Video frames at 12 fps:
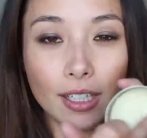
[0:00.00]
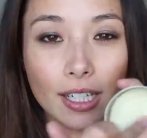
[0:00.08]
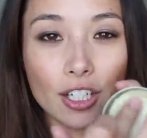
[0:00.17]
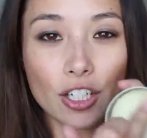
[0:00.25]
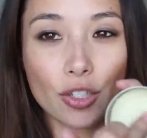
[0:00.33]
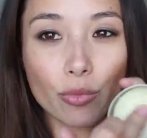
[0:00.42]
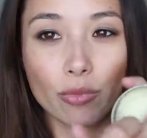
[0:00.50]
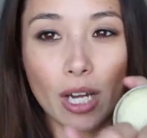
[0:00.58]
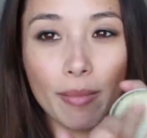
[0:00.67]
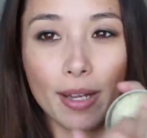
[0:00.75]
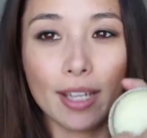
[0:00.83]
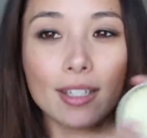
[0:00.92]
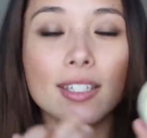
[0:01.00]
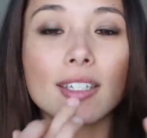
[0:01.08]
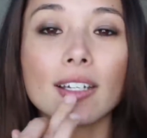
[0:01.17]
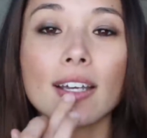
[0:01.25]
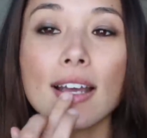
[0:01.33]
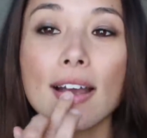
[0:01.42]
Can just rub it,
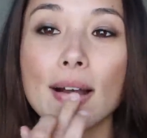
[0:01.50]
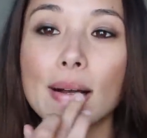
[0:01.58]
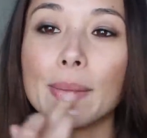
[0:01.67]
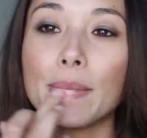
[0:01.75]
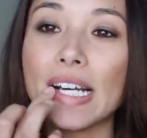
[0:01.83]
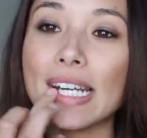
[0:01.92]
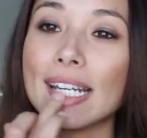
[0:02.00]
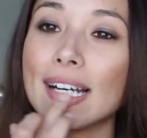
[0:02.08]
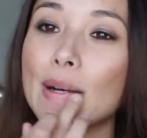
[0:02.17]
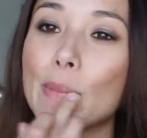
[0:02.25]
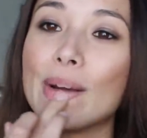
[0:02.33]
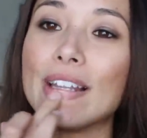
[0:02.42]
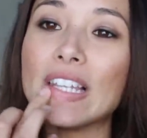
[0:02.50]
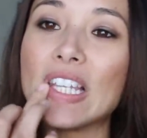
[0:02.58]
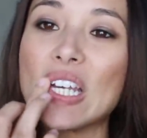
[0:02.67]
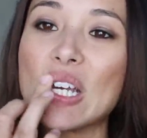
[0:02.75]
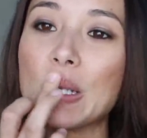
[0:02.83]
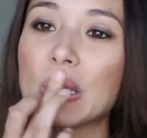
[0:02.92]
put it on my
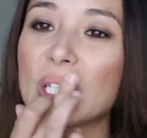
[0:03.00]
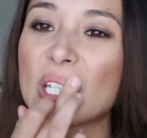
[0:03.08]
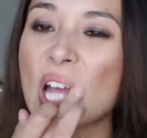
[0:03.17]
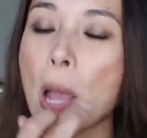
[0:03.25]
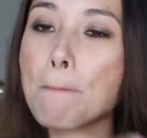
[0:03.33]
lips.